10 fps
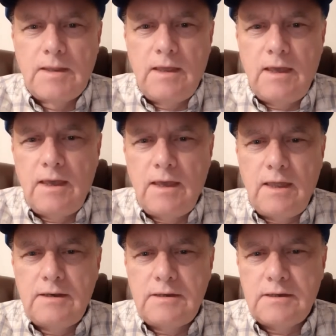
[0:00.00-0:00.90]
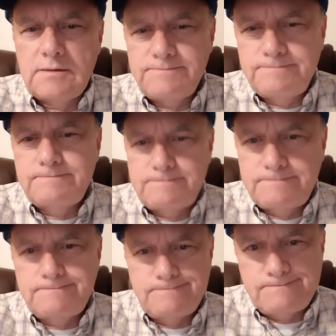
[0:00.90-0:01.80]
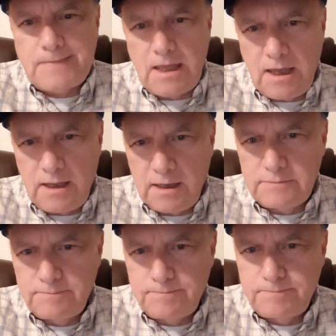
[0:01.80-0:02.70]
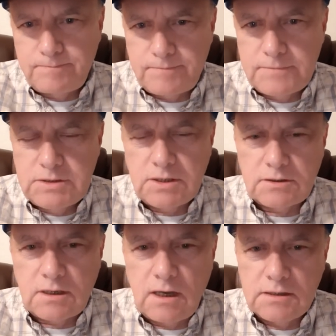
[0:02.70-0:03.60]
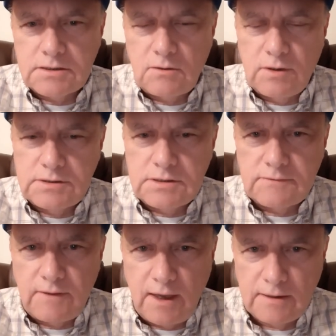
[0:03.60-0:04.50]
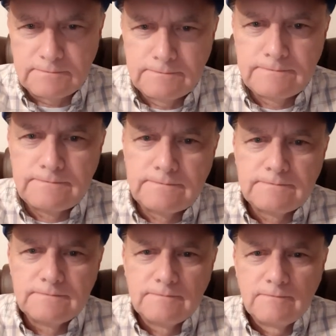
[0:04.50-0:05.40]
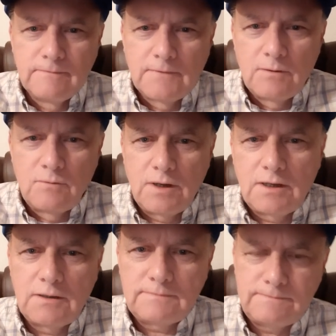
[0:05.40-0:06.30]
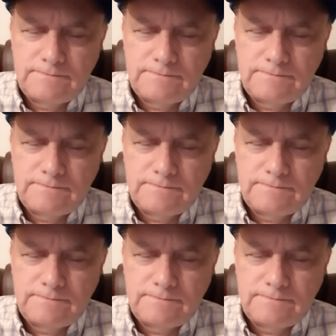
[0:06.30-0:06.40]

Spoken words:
and I took the consequences of that. Well,